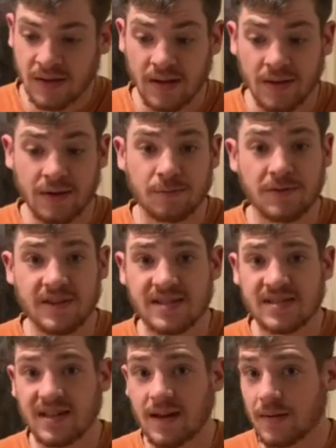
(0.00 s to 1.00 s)
And for this
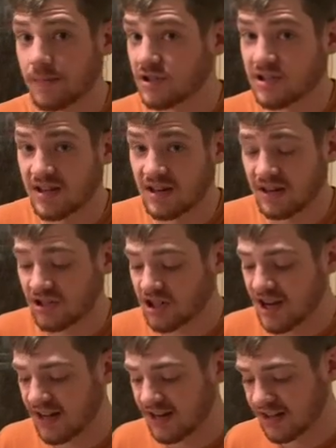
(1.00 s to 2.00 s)
stamp, I'm just going to try
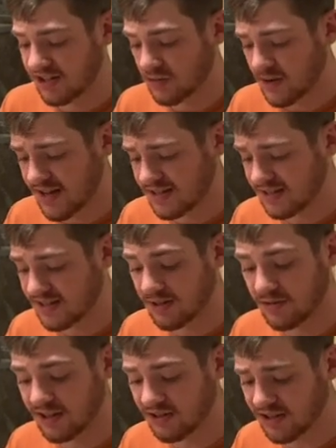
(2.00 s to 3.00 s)
hitting it twice and see what
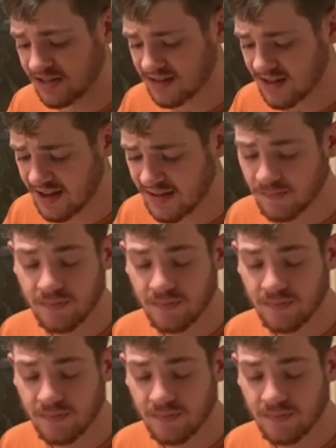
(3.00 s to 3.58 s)
it looks like.